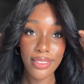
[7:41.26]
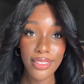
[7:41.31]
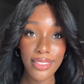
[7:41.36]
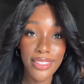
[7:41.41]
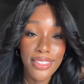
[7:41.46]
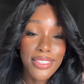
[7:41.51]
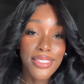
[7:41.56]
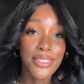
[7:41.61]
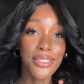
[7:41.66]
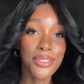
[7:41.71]

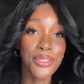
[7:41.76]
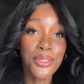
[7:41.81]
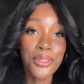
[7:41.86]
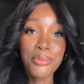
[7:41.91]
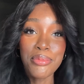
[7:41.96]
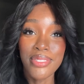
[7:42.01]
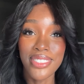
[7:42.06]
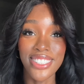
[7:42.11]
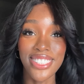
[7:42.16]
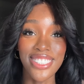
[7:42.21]
This is so
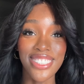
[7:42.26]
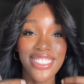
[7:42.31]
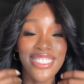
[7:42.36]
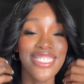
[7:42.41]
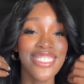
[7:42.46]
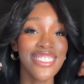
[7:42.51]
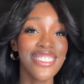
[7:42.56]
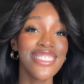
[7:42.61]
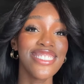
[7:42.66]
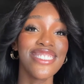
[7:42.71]
pretty,
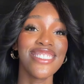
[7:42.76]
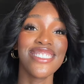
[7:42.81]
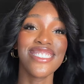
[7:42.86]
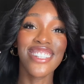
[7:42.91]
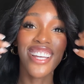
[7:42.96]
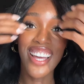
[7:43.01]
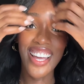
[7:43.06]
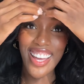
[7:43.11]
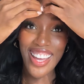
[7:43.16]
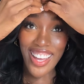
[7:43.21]
jeez.
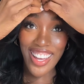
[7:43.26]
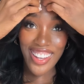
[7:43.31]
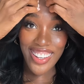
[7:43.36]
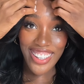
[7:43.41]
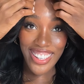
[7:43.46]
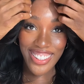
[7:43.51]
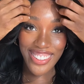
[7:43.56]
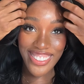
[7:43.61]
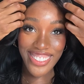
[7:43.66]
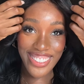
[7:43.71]

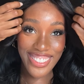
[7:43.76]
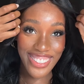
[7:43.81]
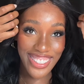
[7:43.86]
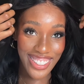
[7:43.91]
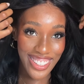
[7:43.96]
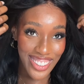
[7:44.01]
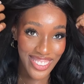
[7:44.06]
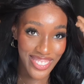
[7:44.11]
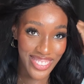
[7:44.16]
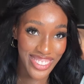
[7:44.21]
I honestly
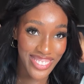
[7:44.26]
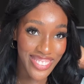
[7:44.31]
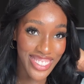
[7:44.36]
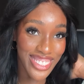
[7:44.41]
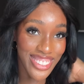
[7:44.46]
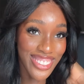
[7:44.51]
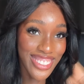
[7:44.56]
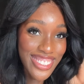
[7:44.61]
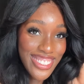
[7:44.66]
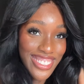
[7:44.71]
can't believe I
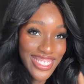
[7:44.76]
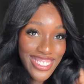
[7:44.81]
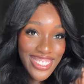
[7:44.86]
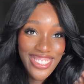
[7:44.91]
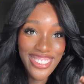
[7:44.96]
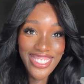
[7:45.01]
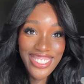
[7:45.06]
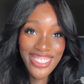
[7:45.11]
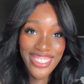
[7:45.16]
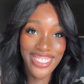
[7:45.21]
just
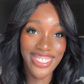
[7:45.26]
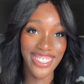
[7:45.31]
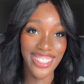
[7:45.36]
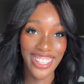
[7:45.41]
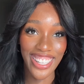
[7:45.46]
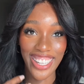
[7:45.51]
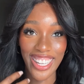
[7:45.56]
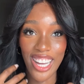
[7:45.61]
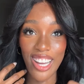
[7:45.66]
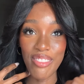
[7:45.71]
did this.
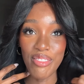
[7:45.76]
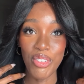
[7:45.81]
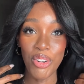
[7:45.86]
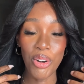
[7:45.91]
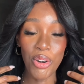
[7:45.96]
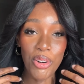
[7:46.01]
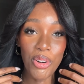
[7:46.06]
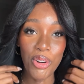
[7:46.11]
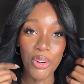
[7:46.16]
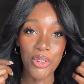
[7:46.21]
Like,
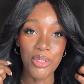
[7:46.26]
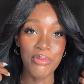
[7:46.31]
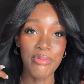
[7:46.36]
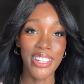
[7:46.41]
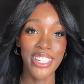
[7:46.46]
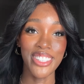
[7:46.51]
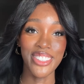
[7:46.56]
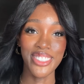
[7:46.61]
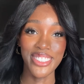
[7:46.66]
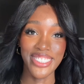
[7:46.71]
oh
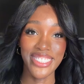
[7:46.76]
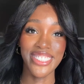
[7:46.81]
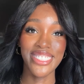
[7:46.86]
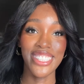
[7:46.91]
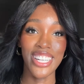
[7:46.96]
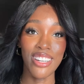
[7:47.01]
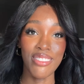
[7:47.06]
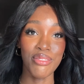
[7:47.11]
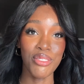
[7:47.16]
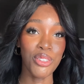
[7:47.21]
my god,
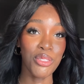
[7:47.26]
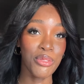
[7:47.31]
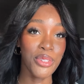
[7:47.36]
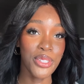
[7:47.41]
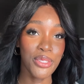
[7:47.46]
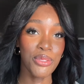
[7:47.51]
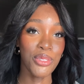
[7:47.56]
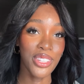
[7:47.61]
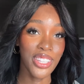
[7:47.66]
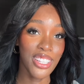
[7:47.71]
I've
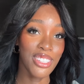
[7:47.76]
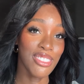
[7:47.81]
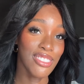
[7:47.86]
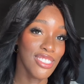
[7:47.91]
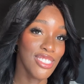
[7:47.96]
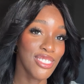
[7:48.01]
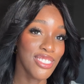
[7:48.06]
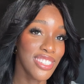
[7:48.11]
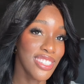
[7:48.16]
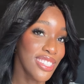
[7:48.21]
always wanted to
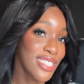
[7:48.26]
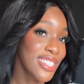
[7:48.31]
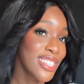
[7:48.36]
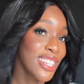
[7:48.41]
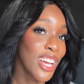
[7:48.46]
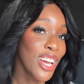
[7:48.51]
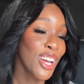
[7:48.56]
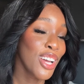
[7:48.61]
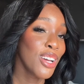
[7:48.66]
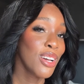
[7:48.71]
do this
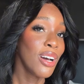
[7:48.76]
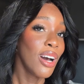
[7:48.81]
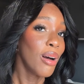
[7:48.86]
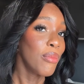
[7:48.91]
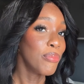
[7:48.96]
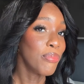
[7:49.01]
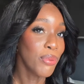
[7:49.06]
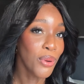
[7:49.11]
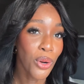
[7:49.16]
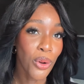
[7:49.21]

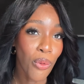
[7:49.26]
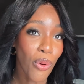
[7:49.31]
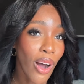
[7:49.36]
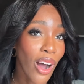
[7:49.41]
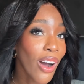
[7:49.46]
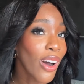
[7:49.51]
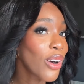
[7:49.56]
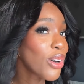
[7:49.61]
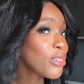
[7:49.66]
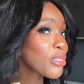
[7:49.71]

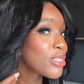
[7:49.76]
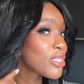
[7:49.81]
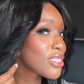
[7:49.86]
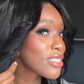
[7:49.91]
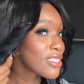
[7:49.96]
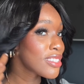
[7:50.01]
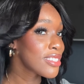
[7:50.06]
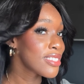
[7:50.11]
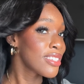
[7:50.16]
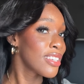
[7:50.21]

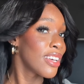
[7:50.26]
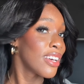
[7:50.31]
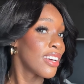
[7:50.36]
blowouts,